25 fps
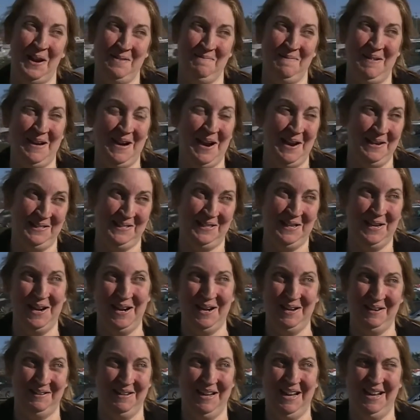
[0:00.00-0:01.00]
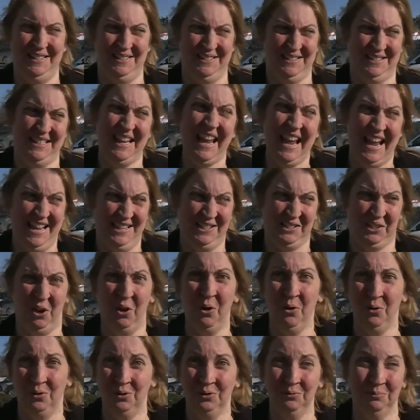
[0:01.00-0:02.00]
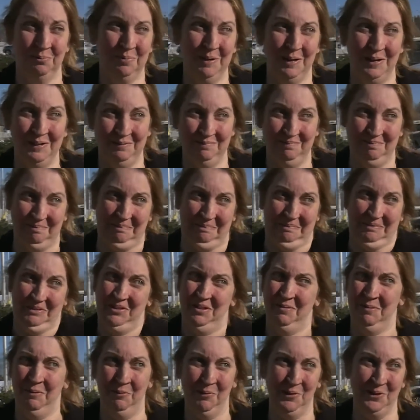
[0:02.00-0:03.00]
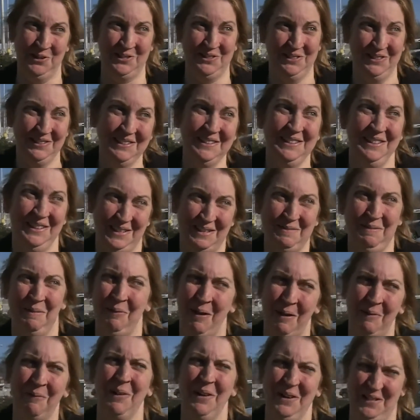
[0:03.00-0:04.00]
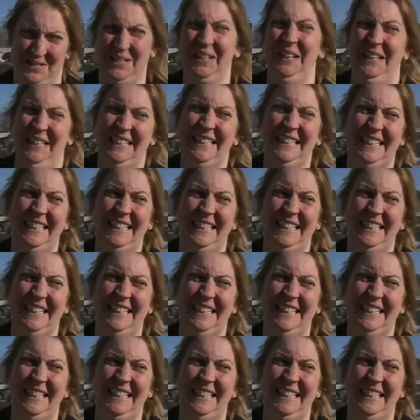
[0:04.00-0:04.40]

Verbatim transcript: I mean, I'd say it's cold, but it could be worse. It could be way worse.